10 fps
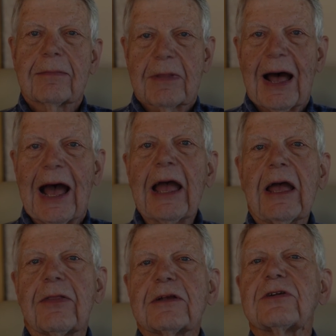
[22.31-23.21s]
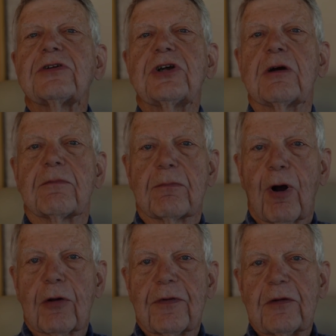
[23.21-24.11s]
Hi, this is Jim from
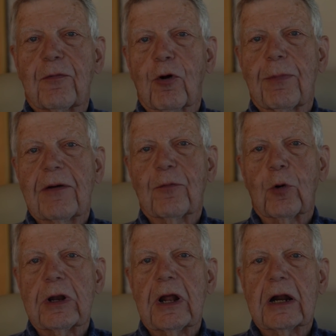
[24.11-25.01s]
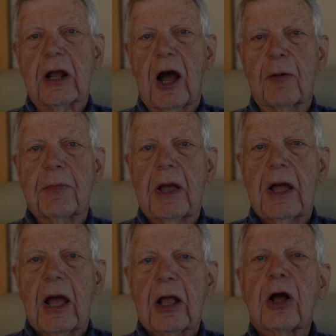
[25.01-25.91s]
R V four by forty dot com.
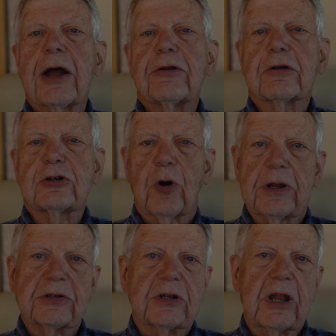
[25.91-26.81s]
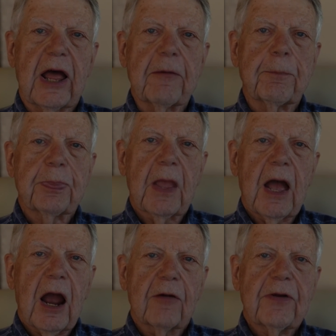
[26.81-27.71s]
Glad you could join us today.
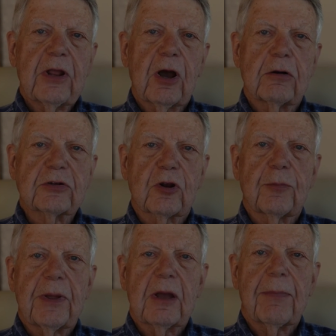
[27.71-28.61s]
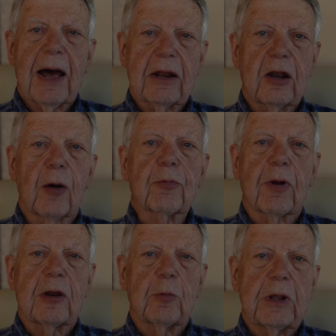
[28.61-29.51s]
Our video is going to be about an
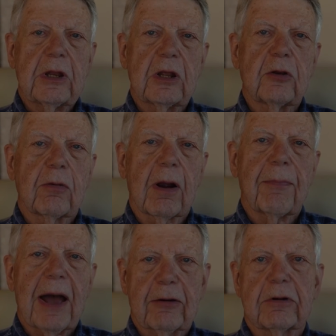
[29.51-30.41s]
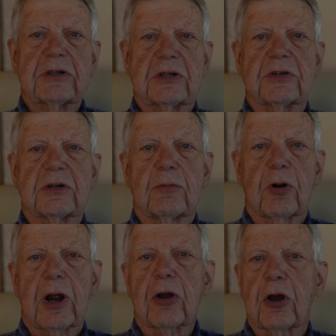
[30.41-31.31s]
upgrade we did to our battery system
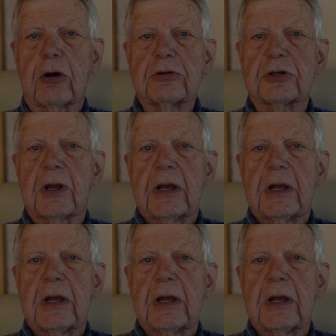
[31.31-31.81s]
on our coach.